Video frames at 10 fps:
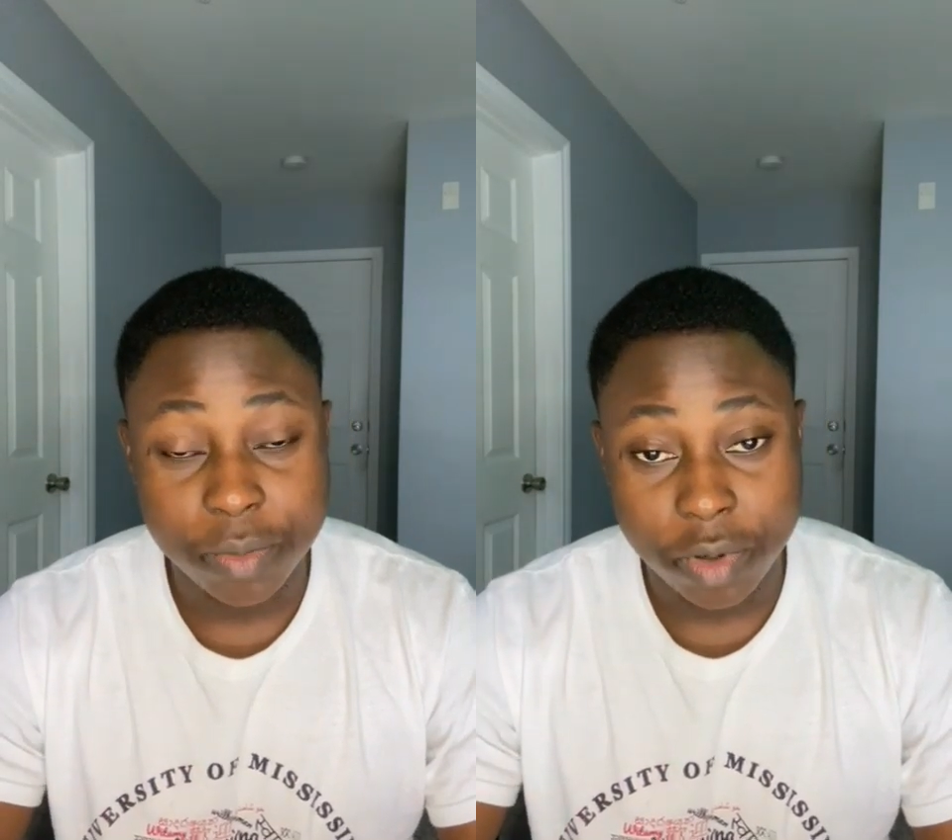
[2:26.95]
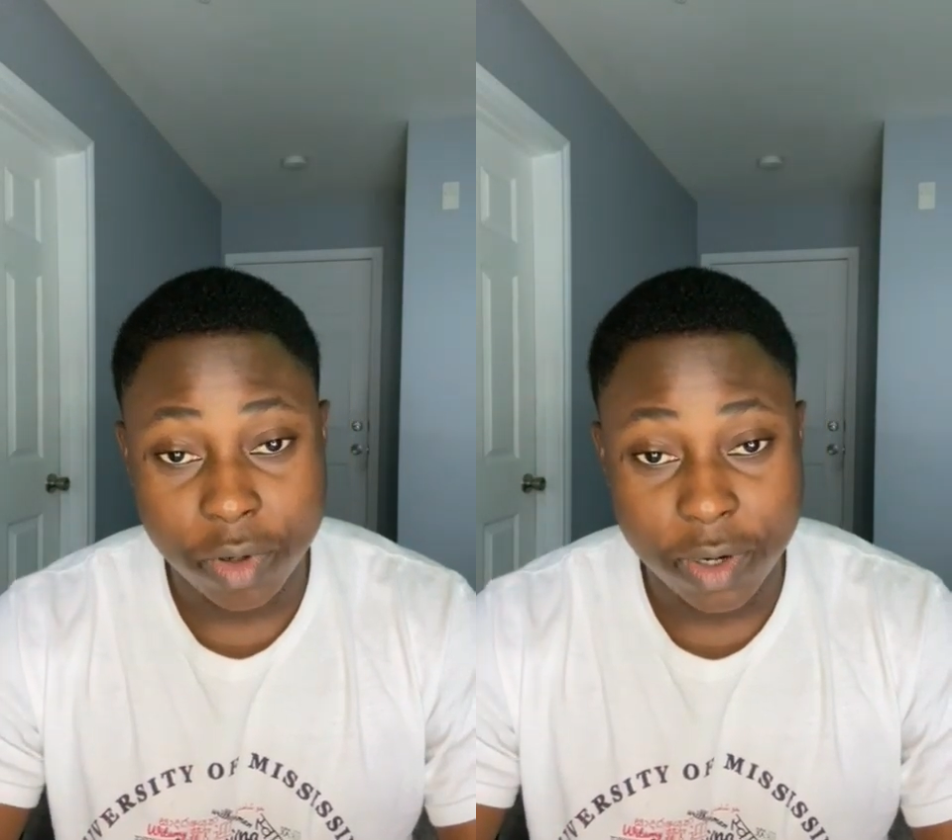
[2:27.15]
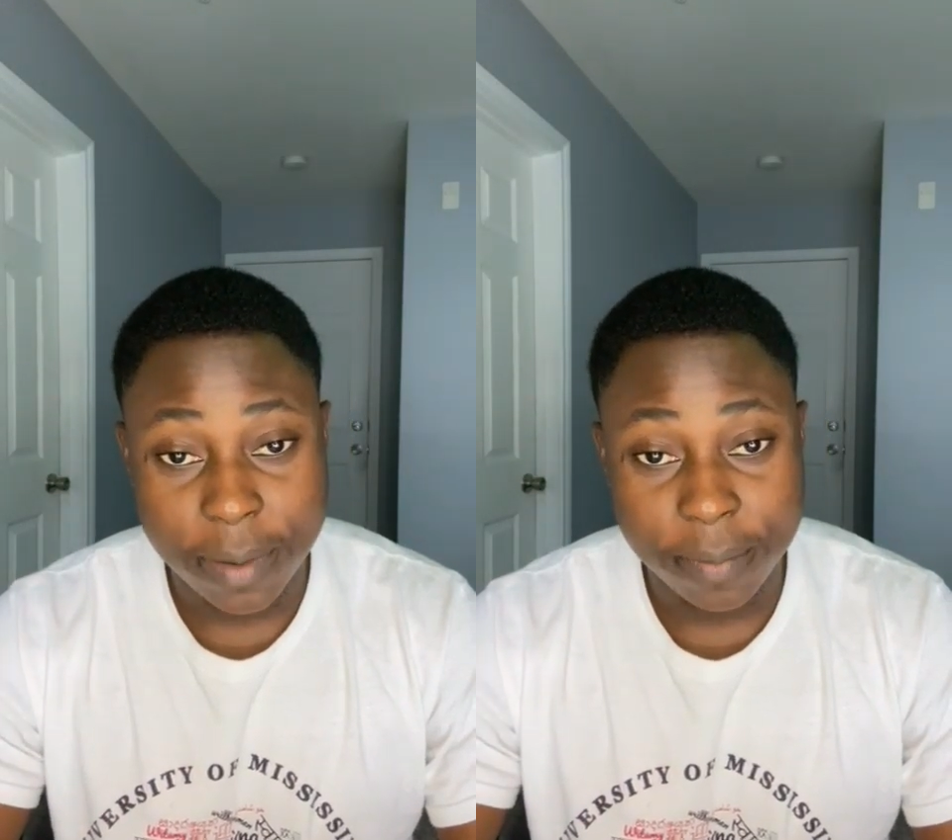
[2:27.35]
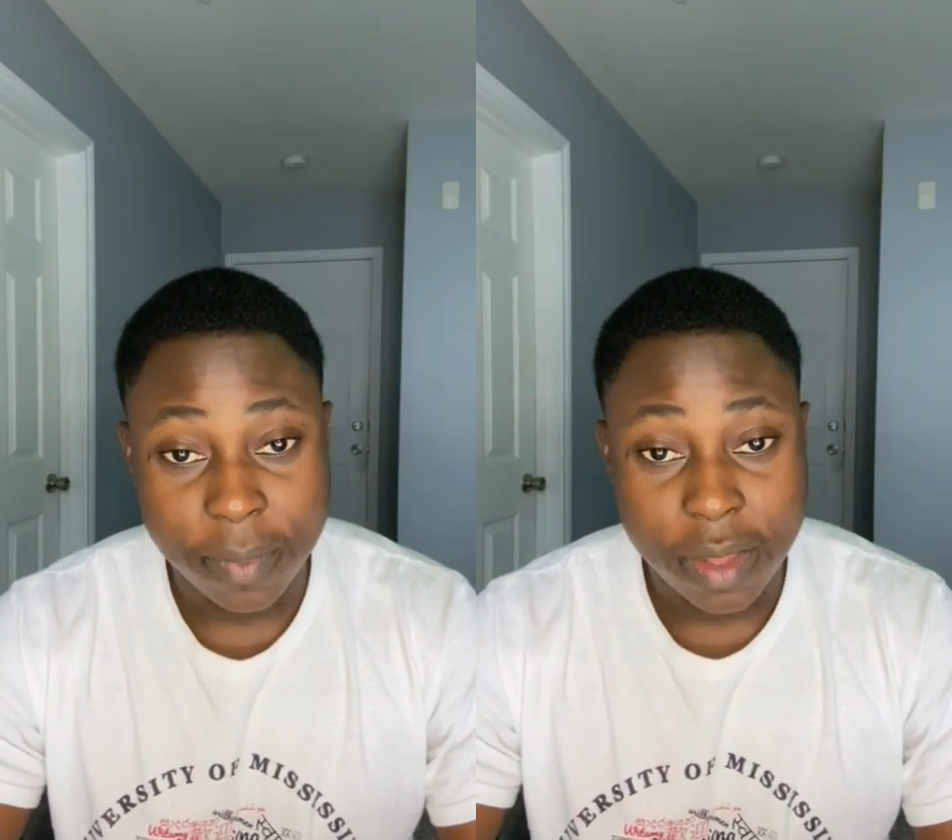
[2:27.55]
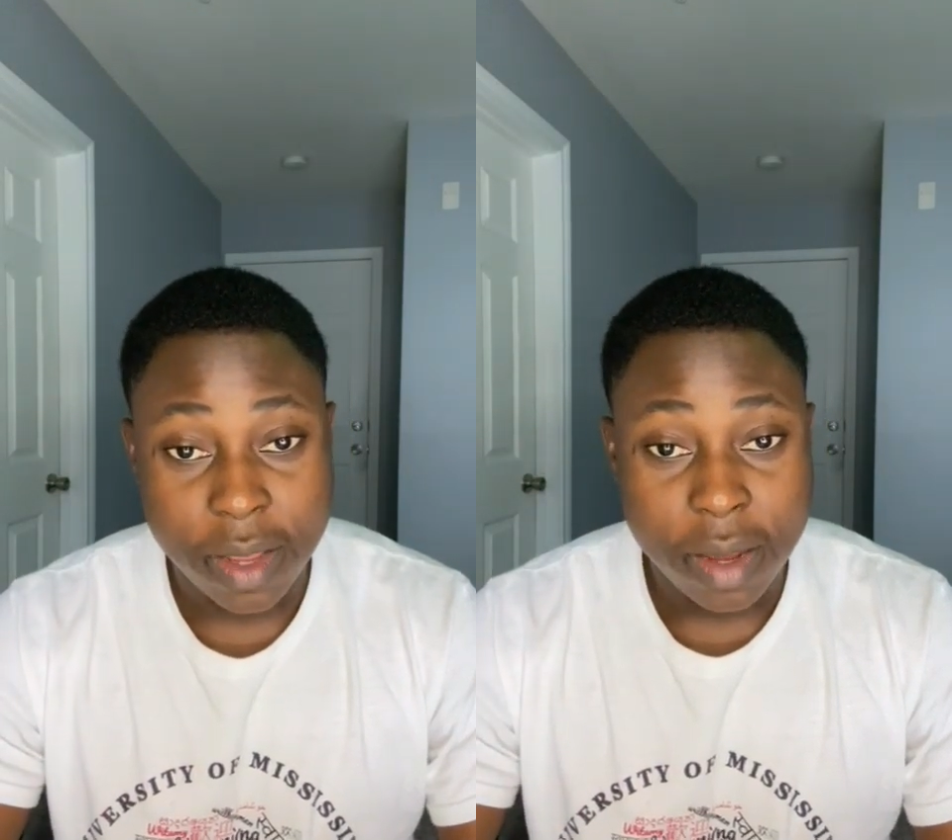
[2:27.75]
program.
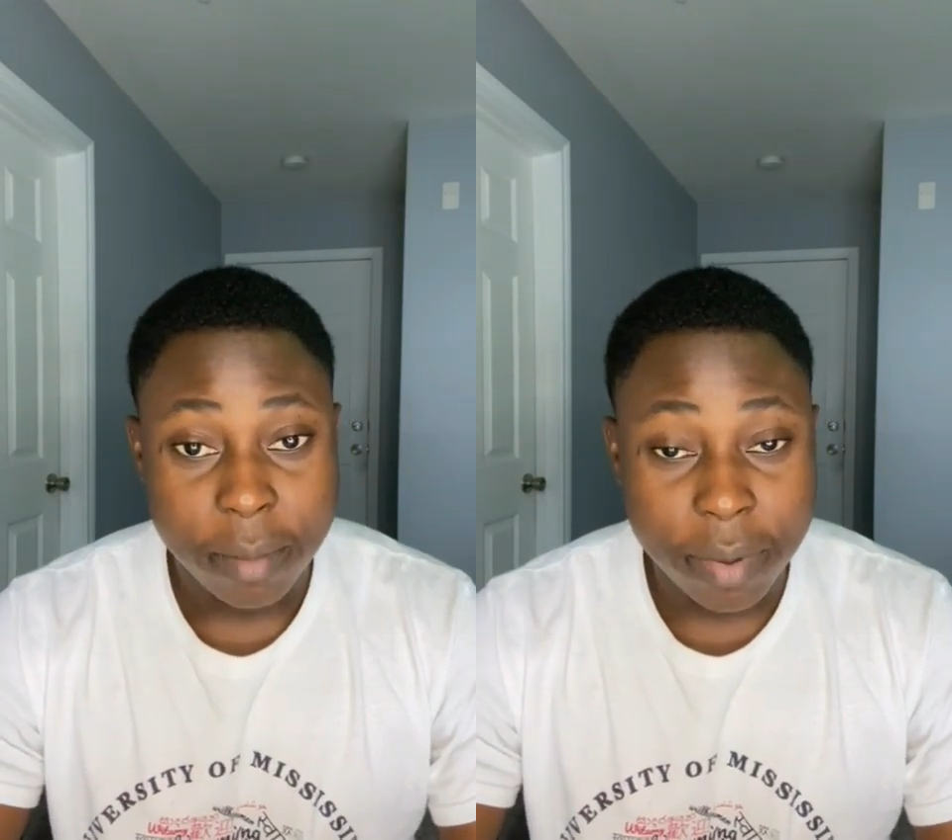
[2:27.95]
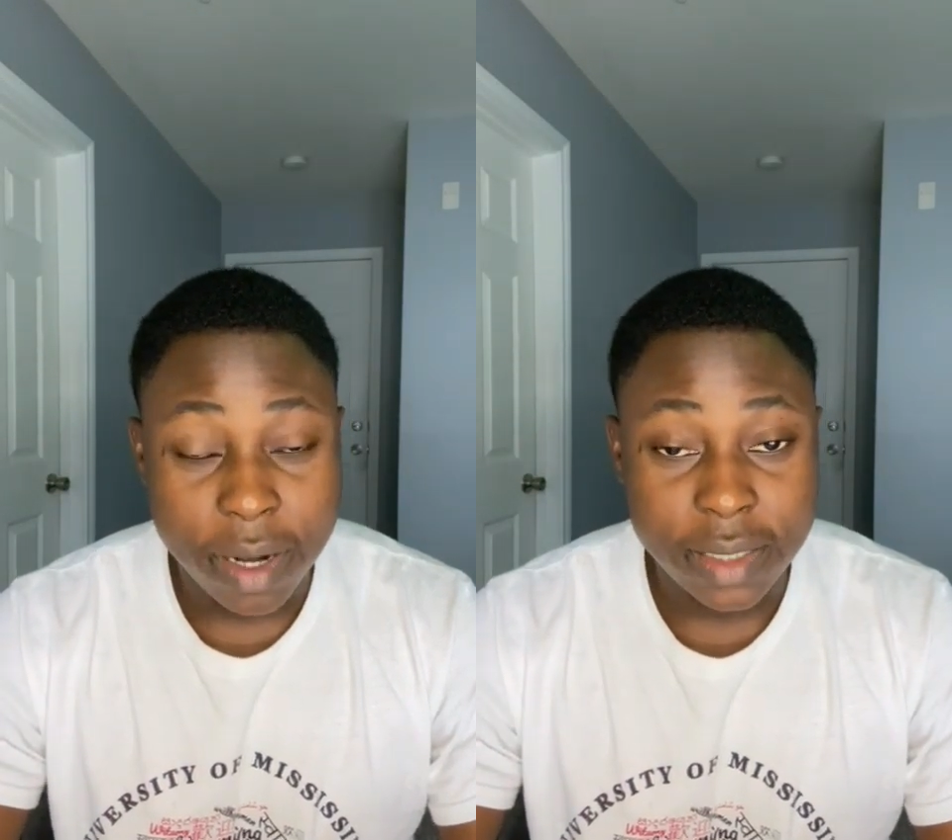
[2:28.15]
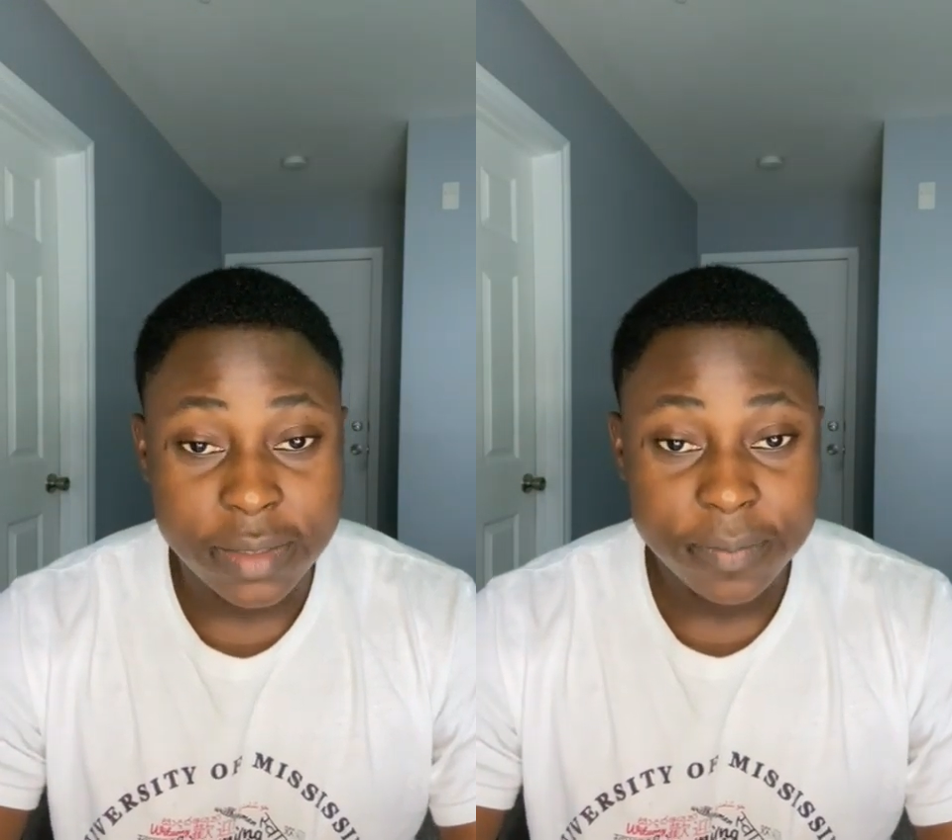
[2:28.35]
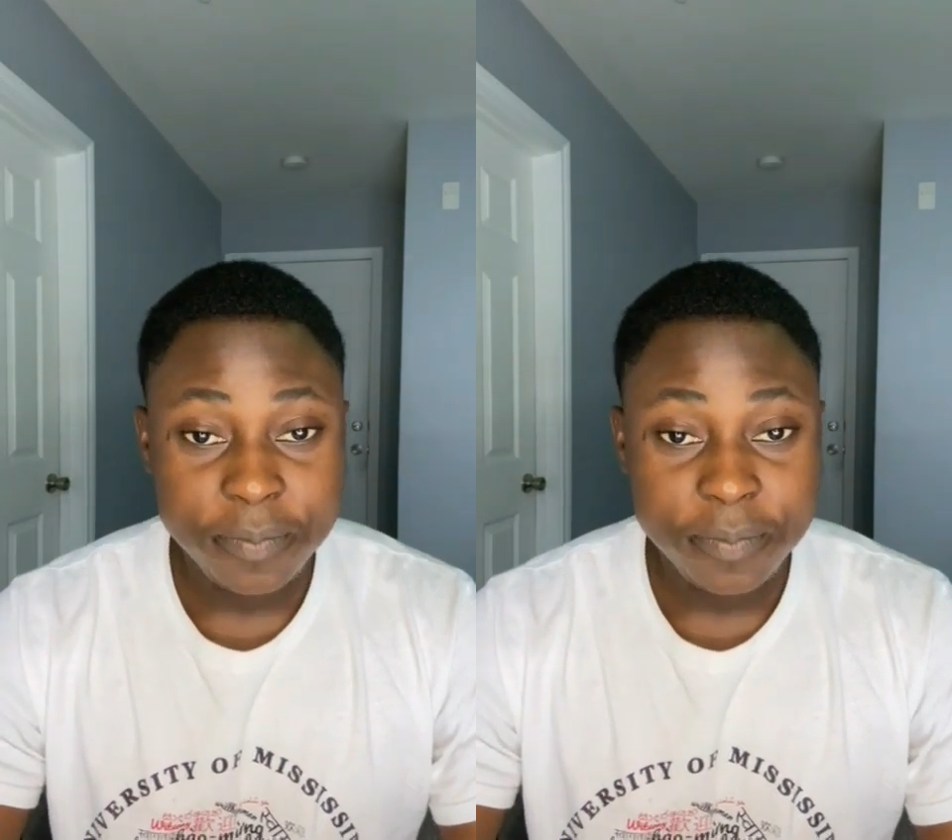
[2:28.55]
But